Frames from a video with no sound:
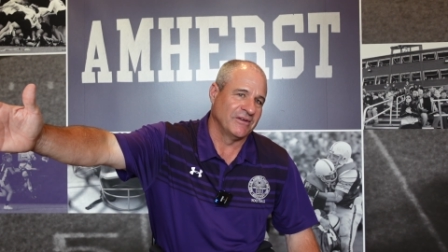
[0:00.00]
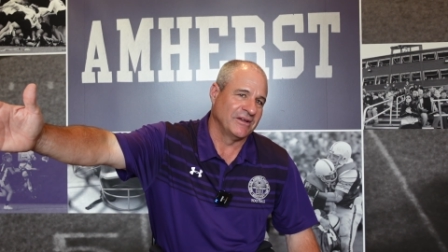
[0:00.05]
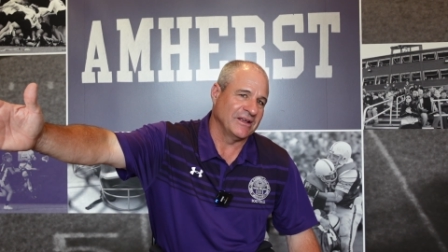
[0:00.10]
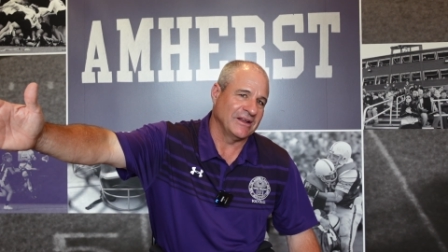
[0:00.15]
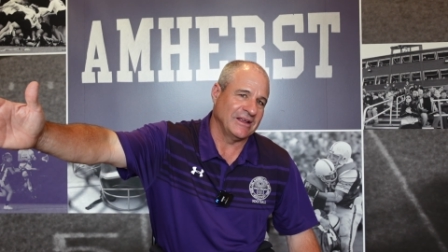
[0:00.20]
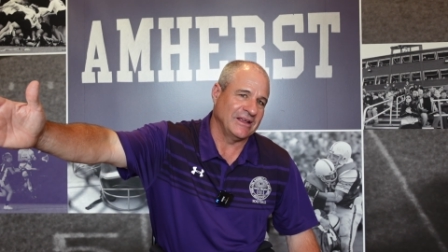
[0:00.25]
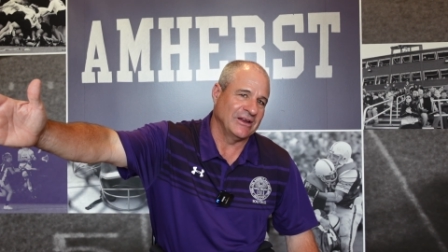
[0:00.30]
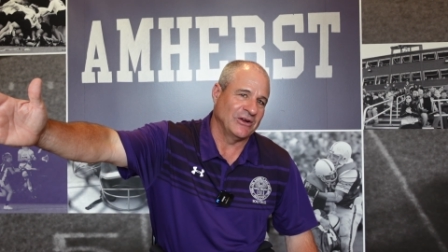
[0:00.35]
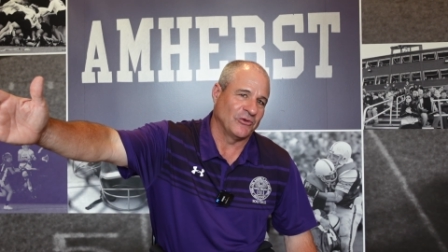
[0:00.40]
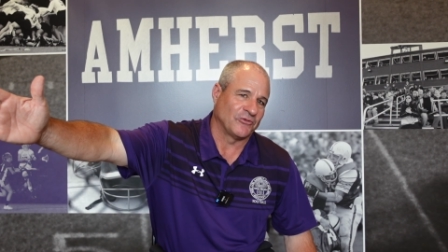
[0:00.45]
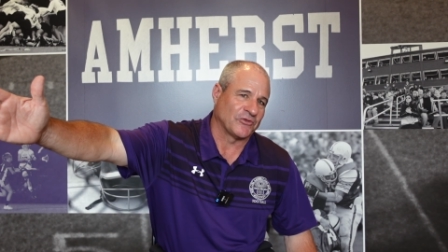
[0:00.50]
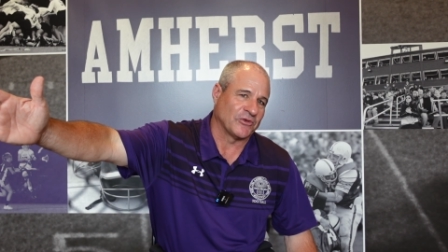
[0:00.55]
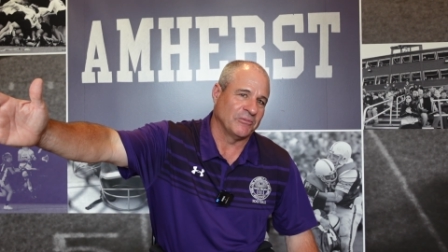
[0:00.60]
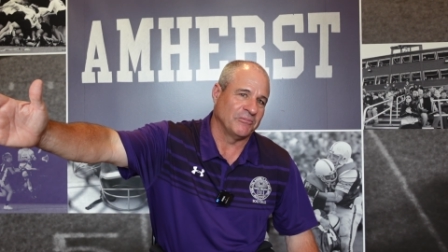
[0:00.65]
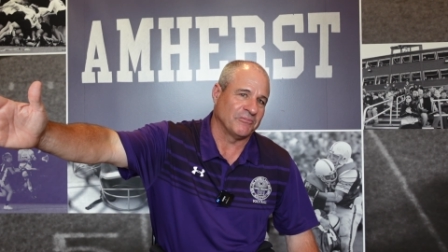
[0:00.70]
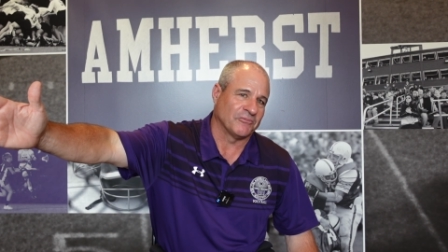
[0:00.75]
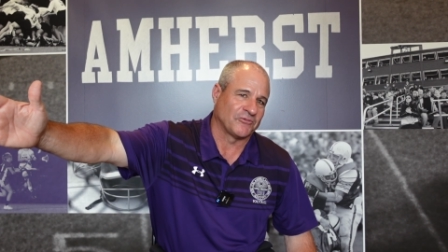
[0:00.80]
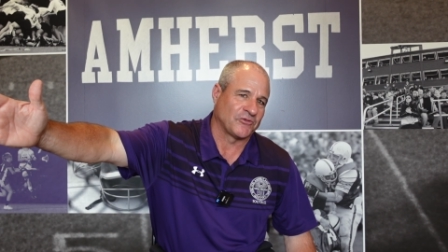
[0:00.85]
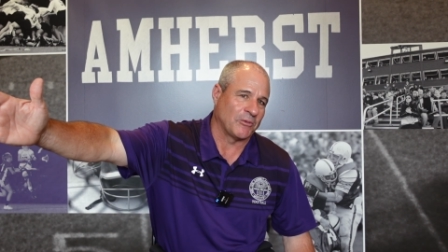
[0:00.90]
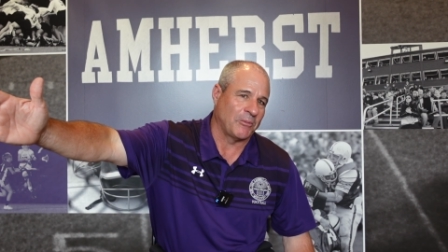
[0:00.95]

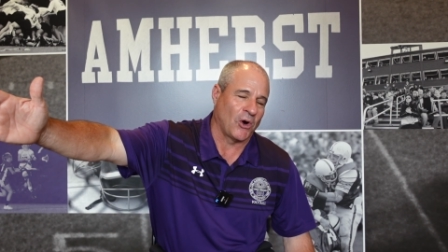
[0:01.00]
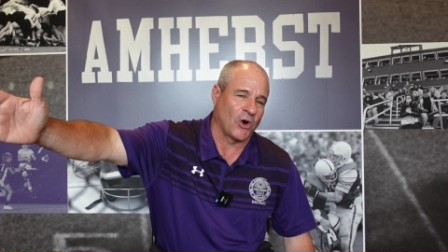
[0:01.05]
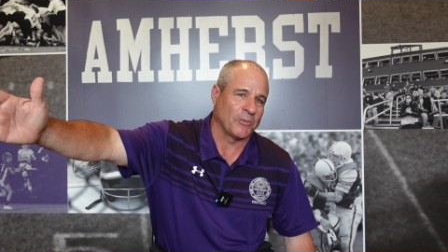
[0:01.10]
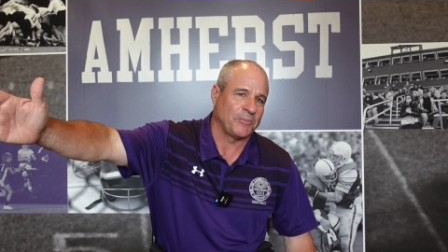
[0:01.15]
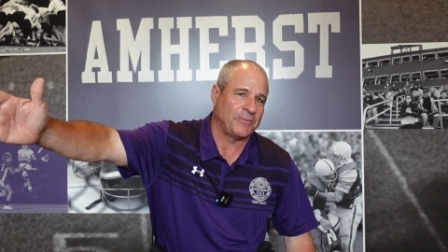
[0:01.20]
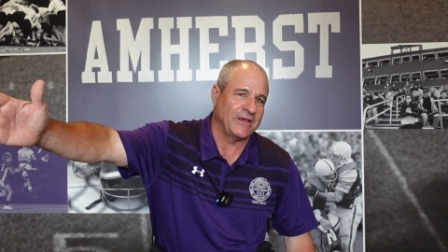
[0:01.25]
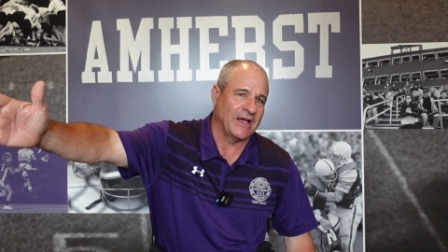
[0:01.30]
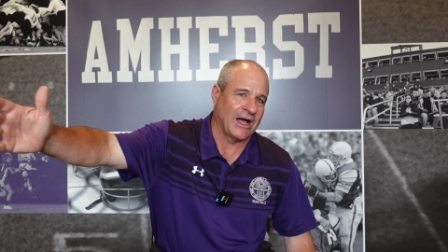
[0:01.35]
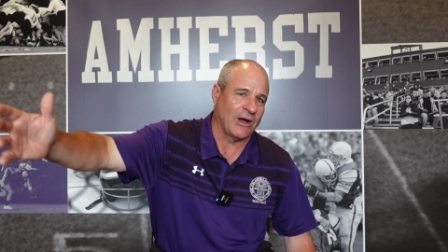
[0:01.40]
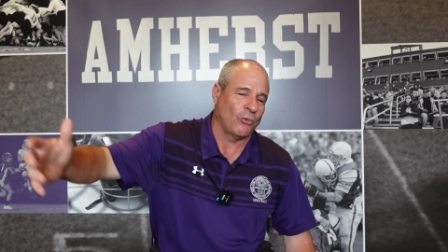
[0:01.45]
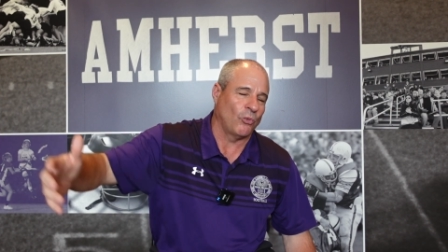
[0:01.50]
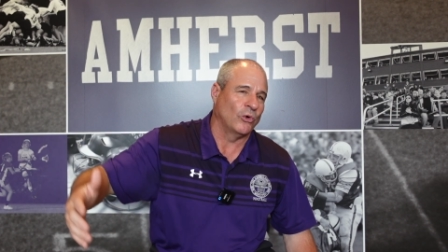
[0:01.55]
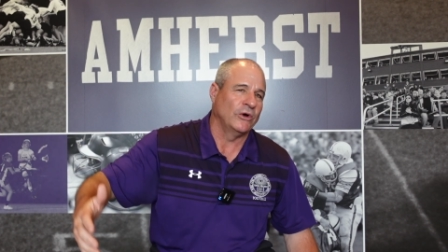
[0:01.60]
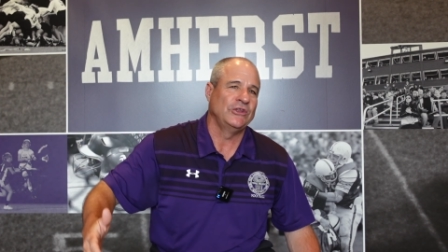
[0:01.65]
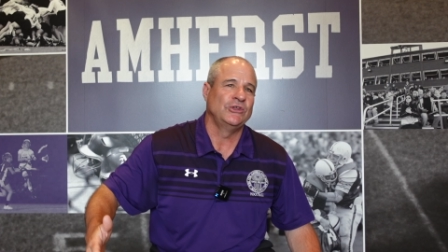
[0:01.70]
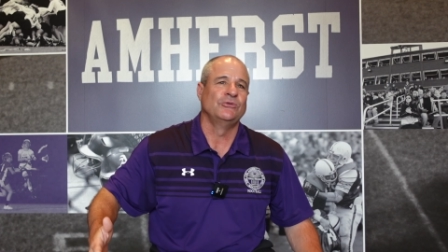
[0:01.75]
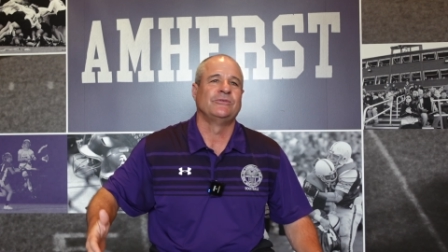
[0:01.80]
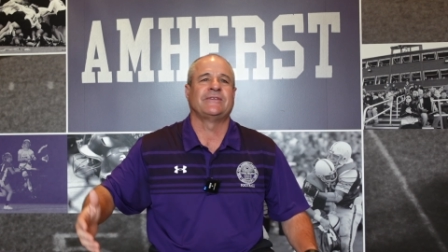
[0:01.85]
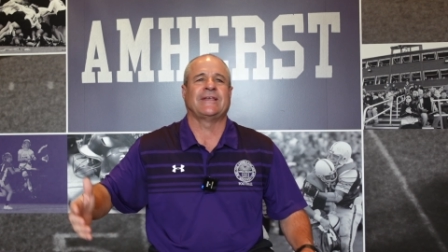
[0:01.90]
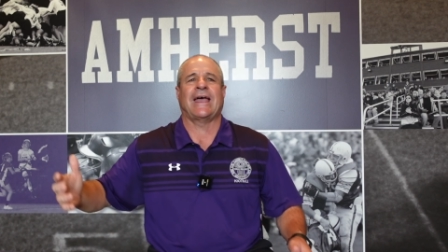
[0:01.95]
from RPI. What are
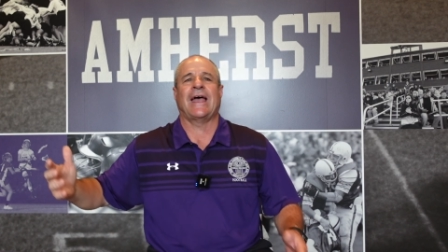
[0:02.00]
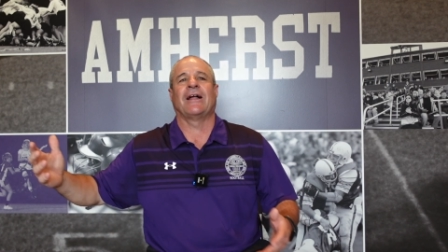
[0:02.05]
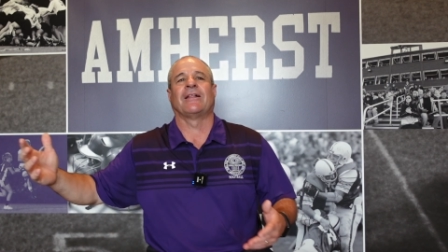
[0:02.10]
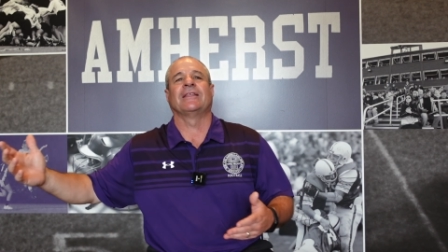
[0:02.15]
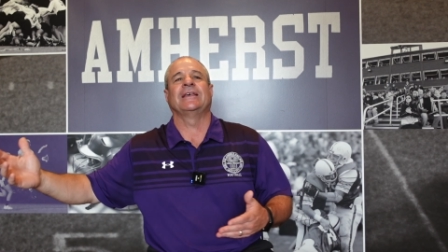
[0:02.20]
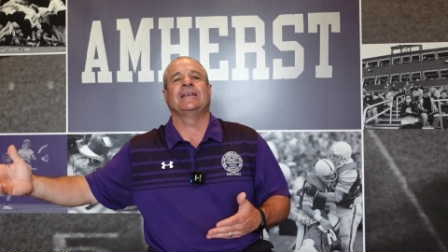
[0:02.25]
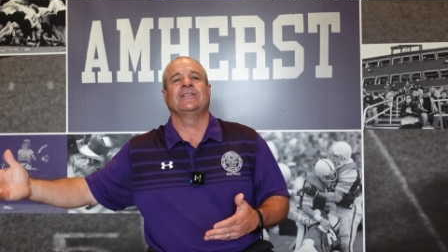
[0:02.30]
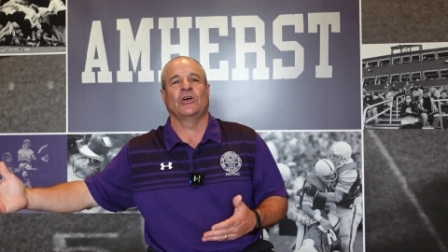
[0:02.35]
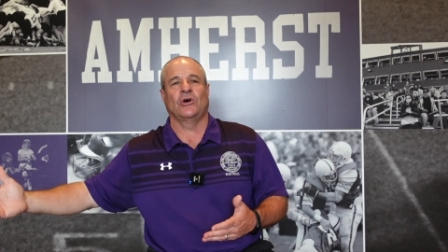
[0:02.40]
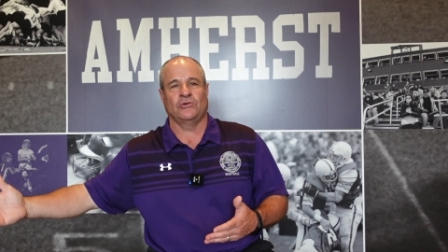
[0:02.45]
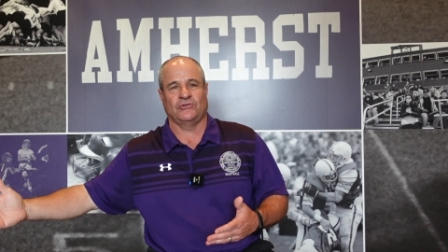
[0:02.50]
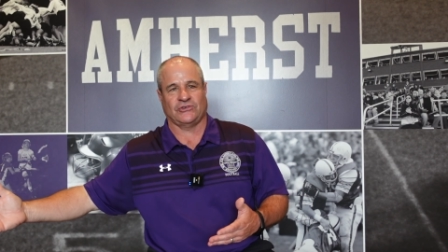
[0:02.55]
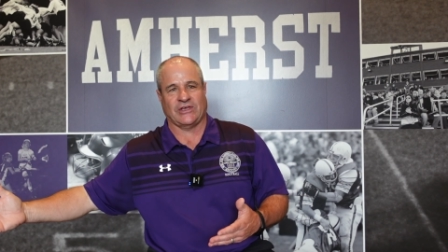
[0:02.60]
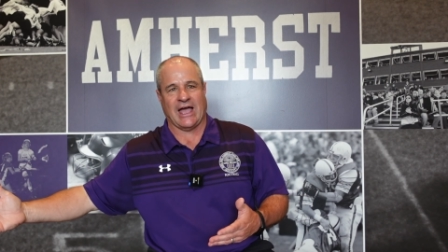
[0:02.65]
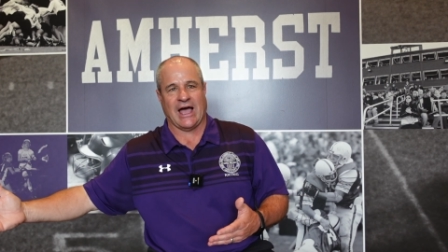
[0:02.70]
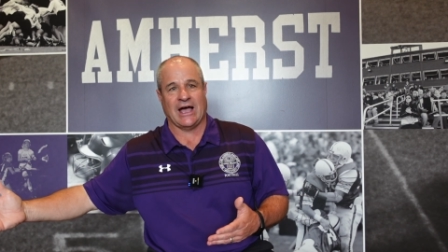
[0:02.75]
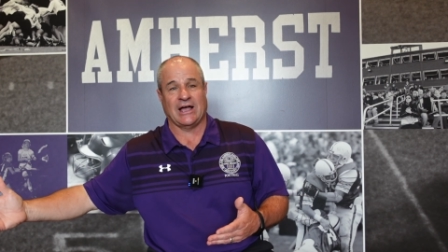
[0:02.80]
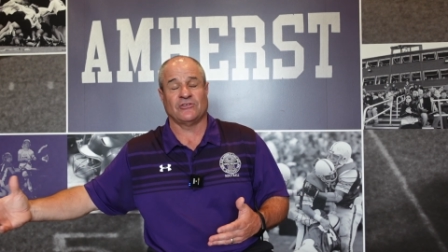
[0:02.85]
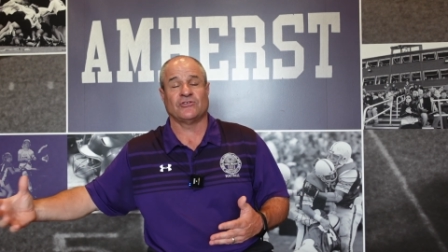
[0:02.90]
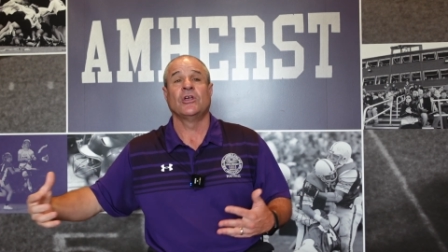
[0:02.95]
you telling those
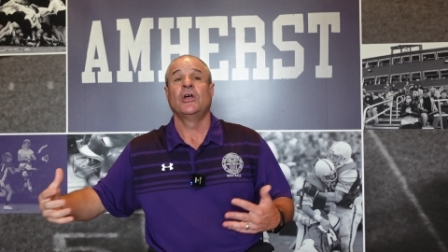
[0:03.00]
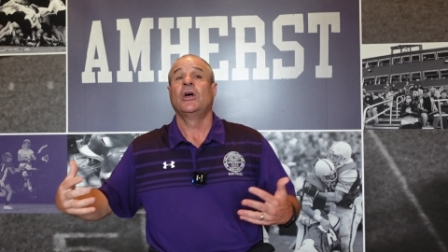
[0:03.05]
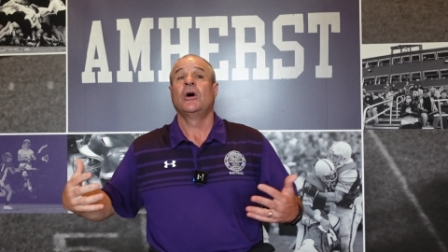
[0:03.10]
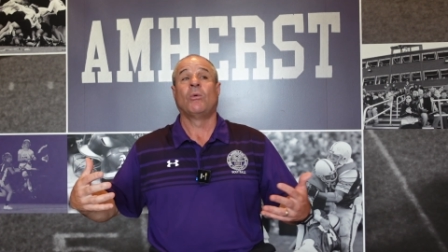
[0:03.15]
guys?